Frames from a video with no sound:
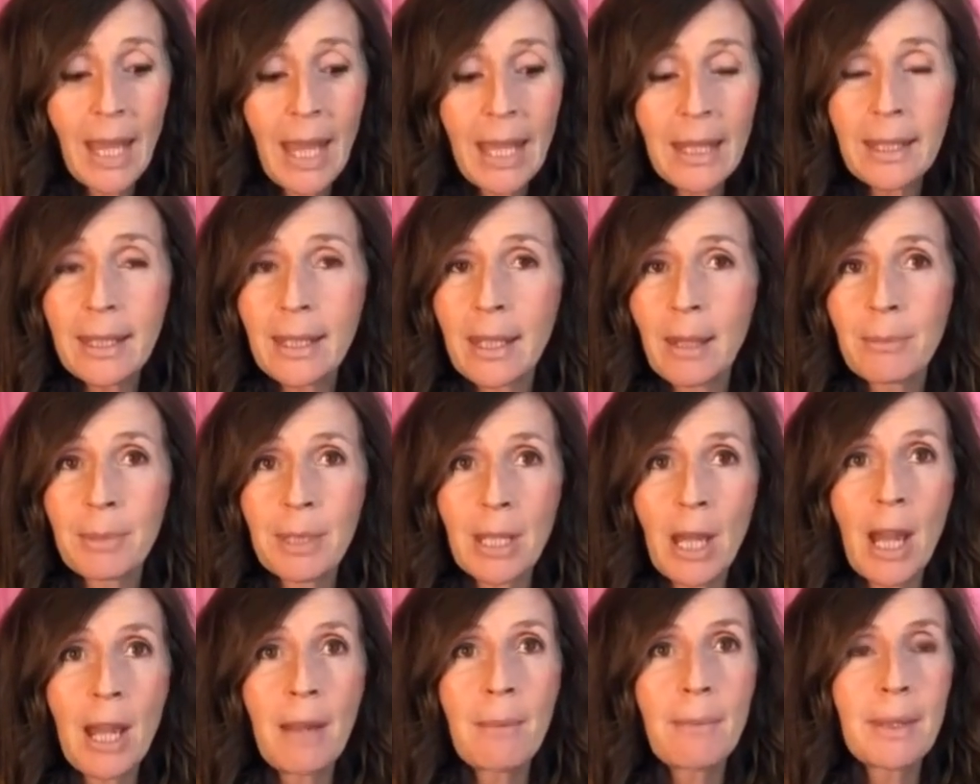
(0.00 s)
And
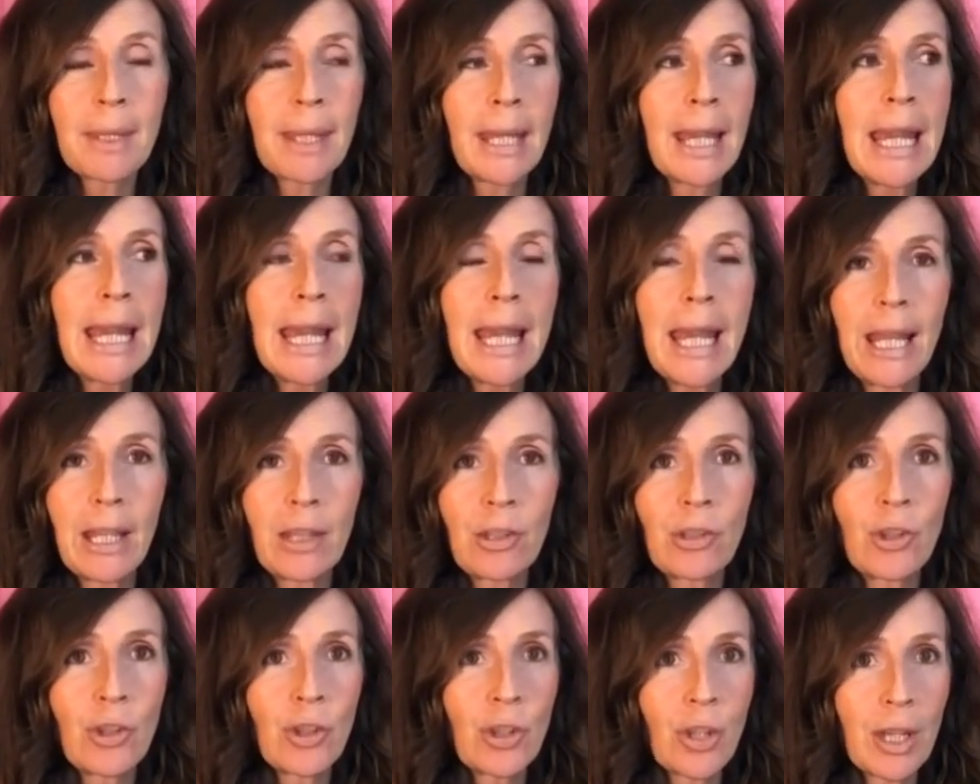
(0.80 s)
sometimes
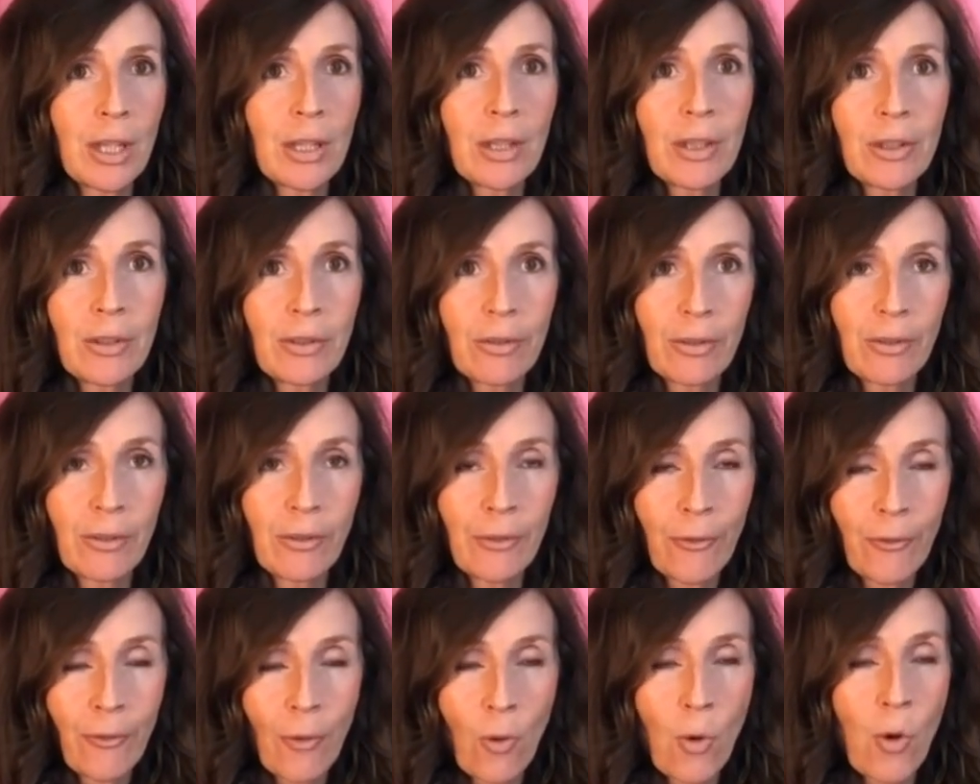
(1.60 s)
it's just
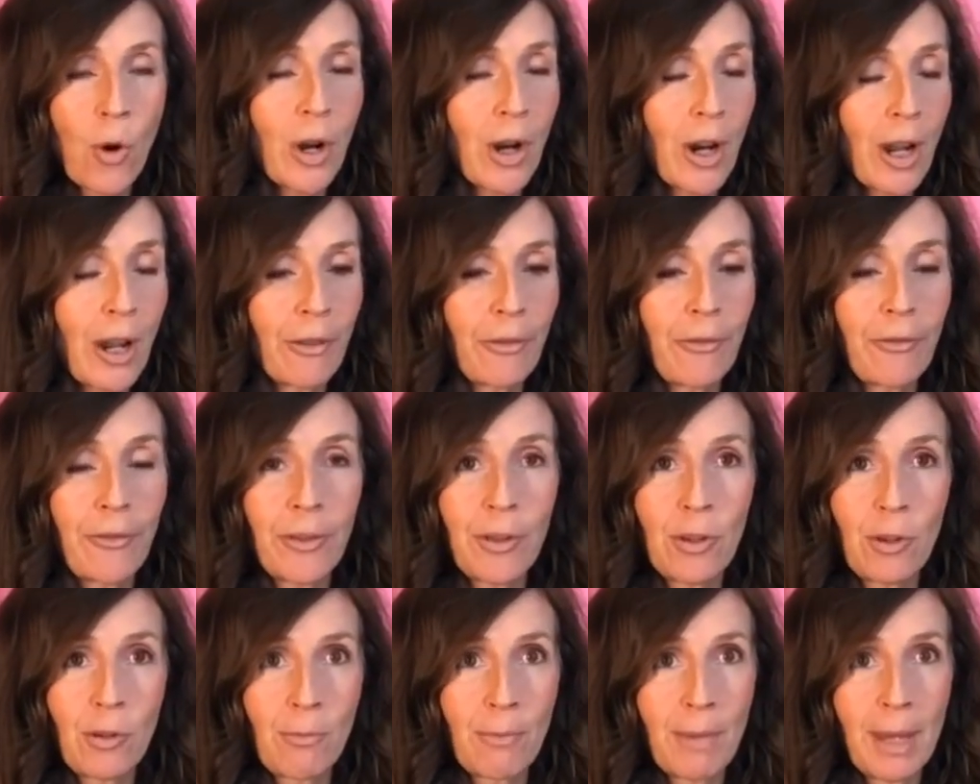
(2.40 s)
for a
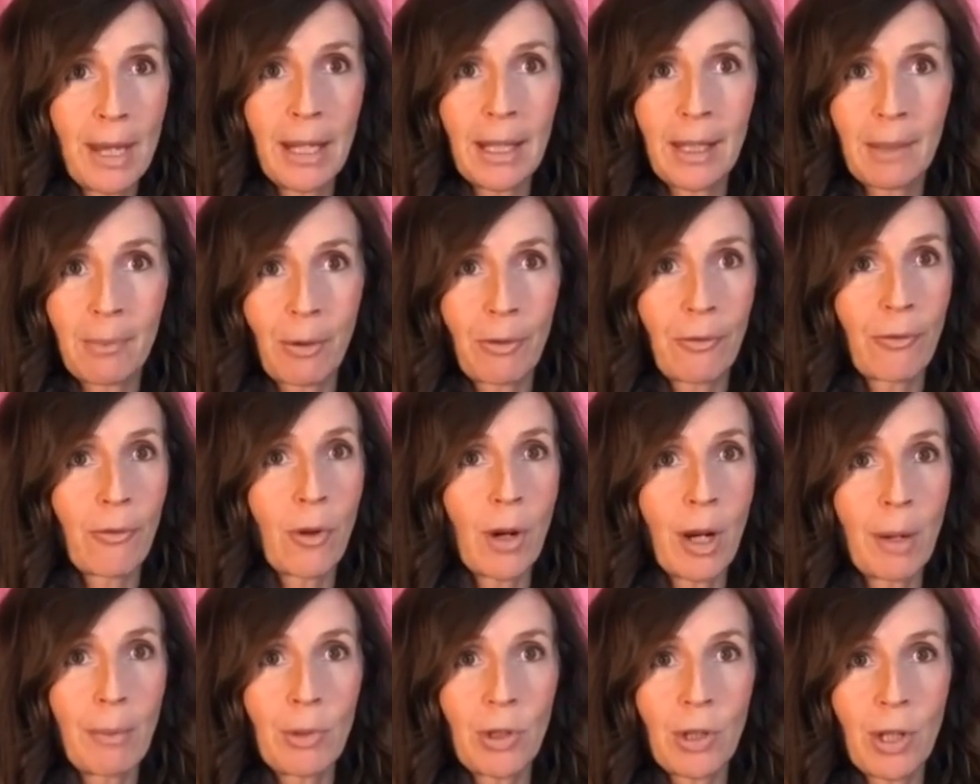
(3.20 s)
few minutes
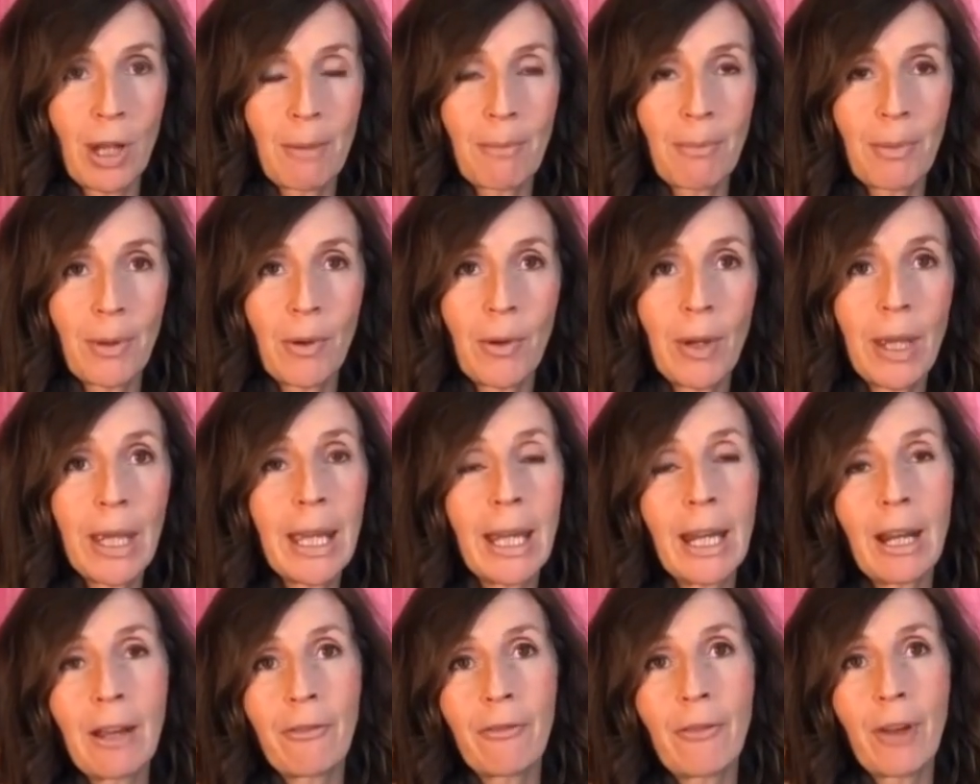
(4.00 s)
before I'm
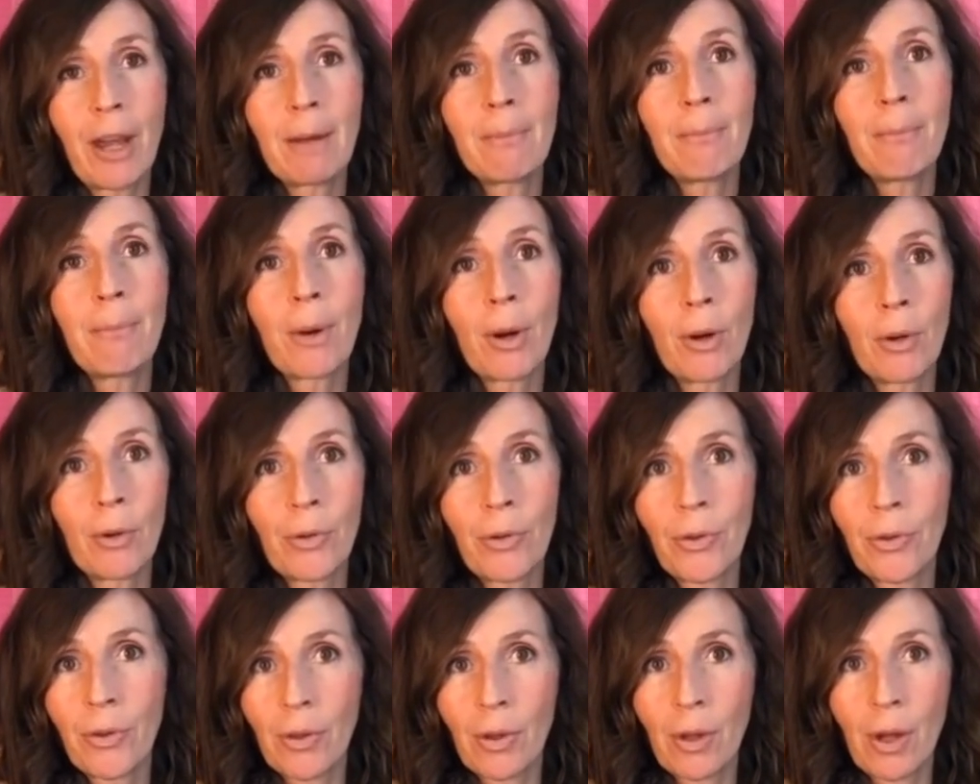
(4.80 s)
shampooing, and I find
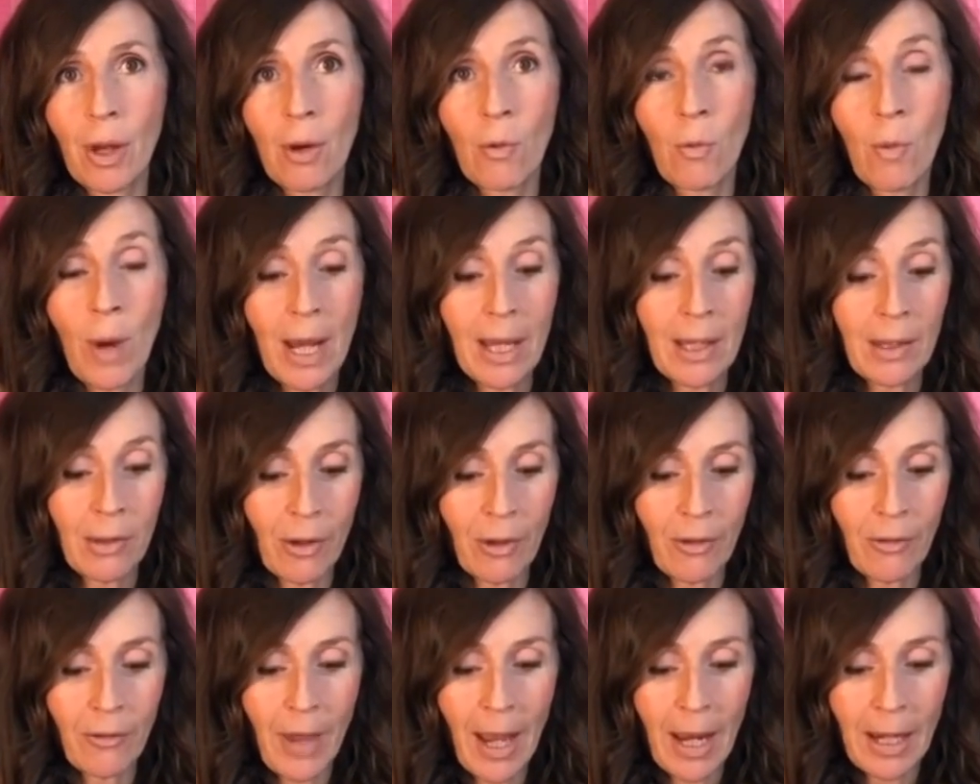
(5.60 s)
both ways
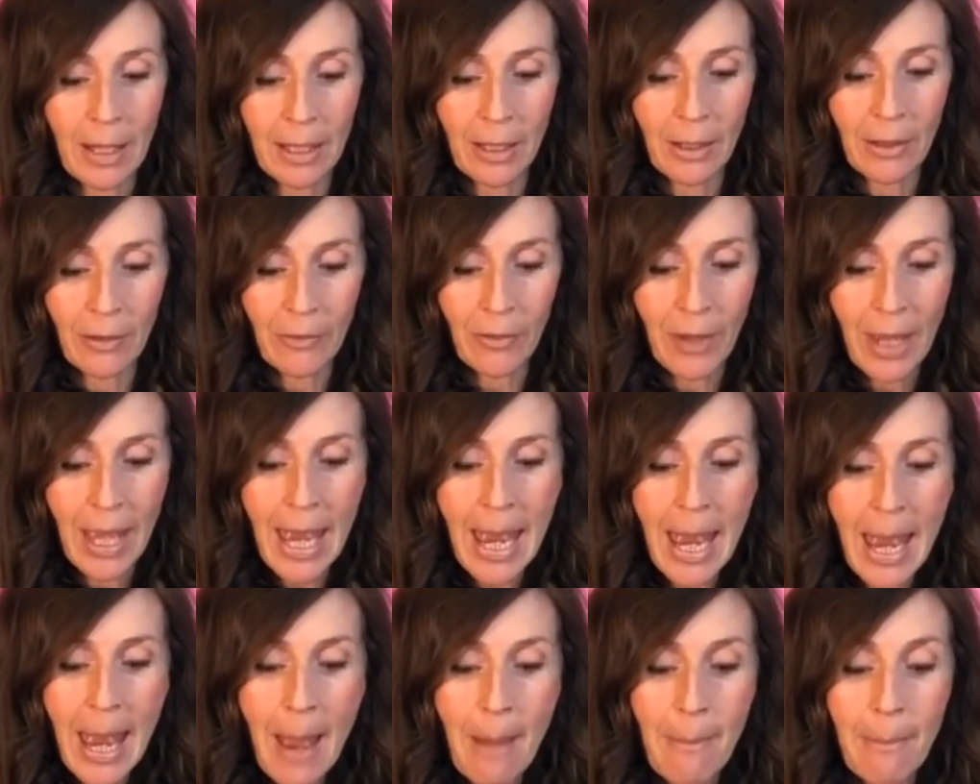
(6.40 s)
are effective.
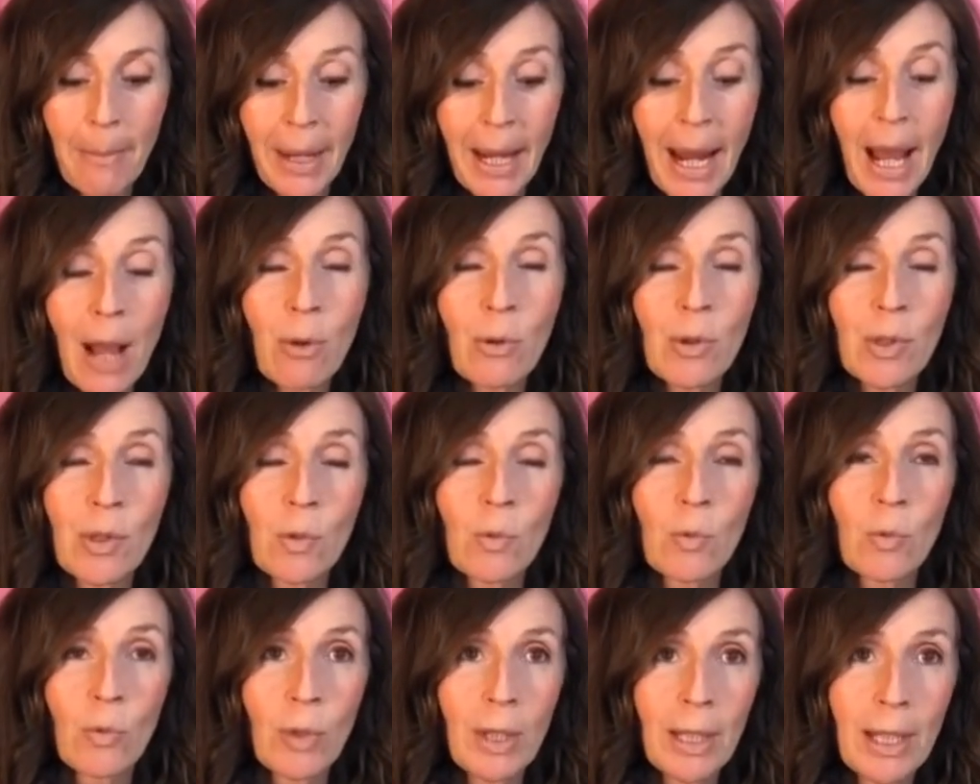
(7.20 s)
But I
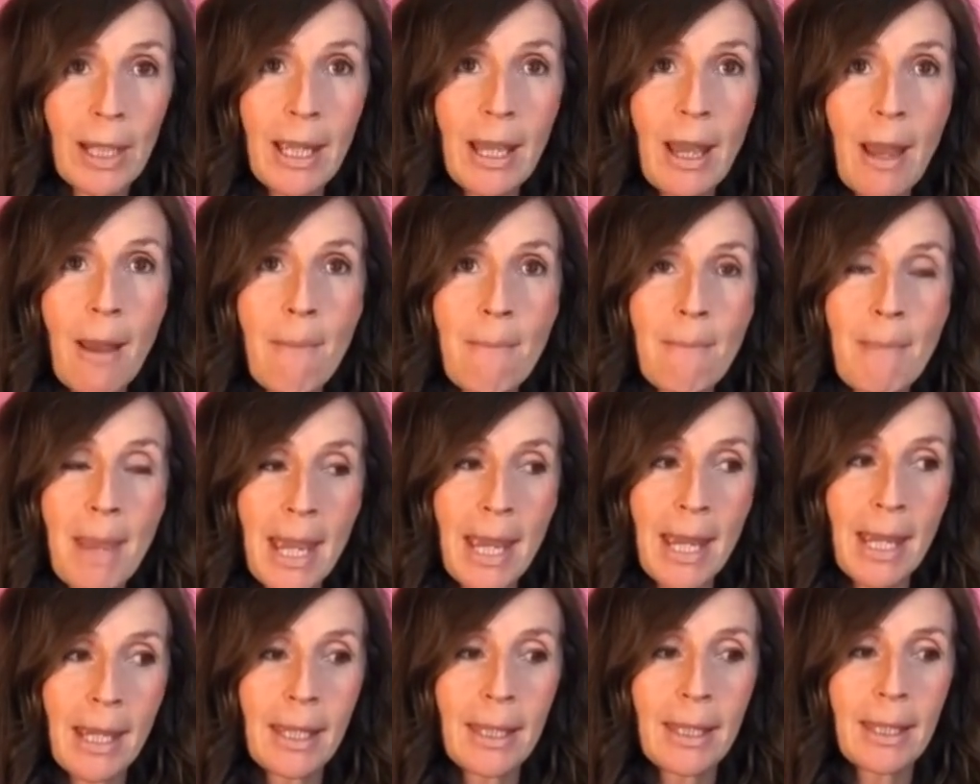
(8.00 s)
was really
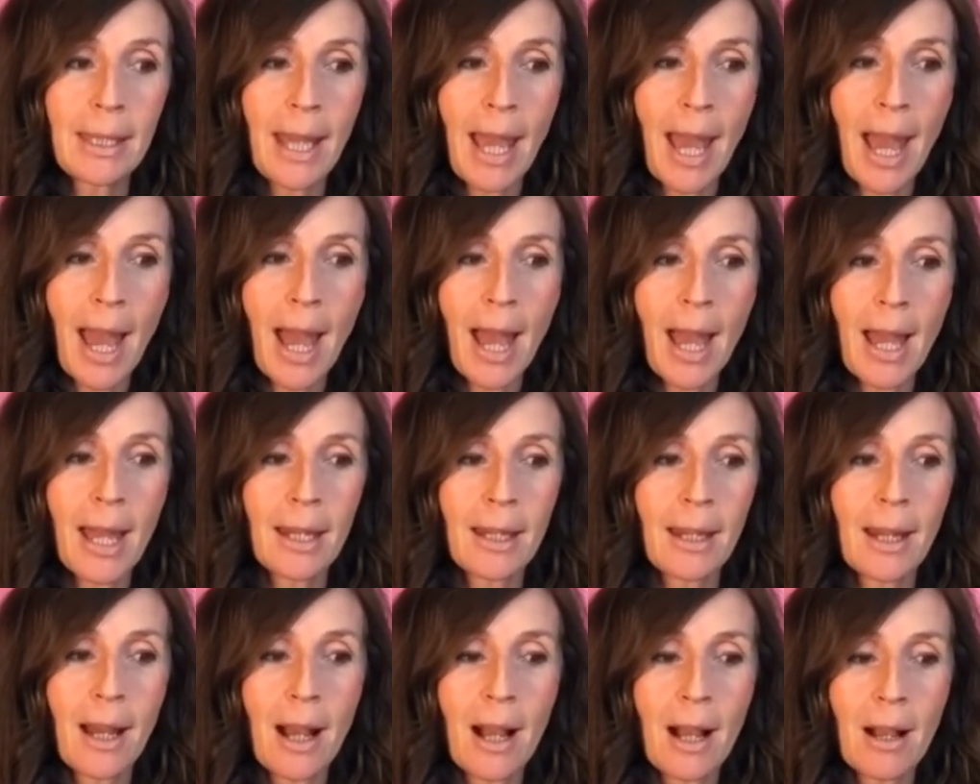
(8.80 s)
amazed
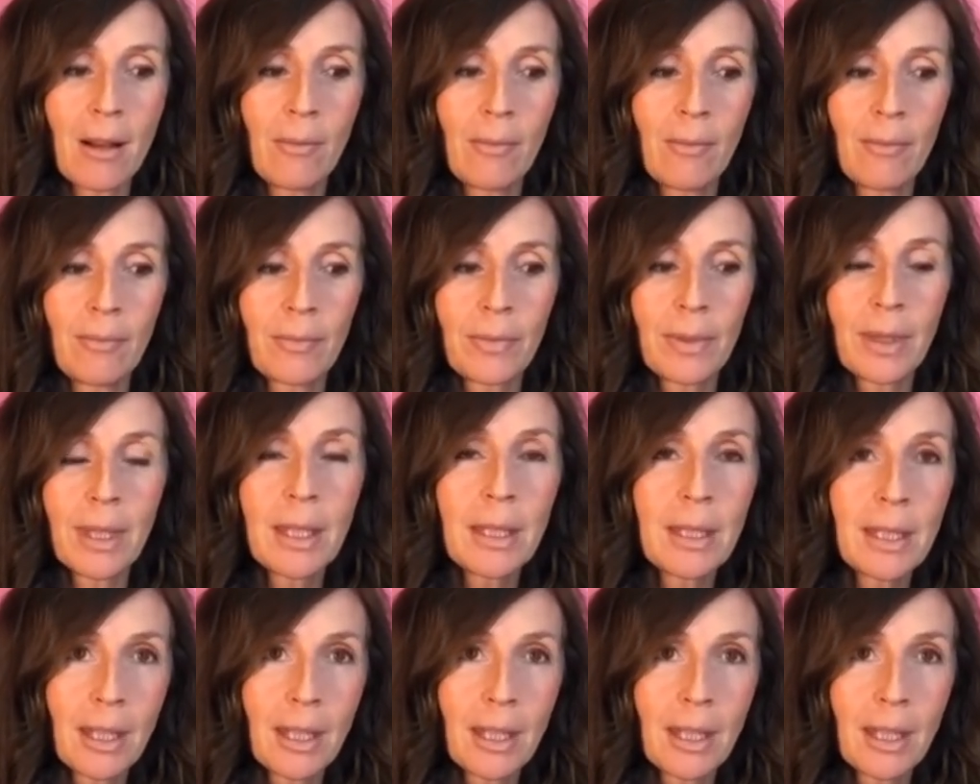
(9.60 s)
at the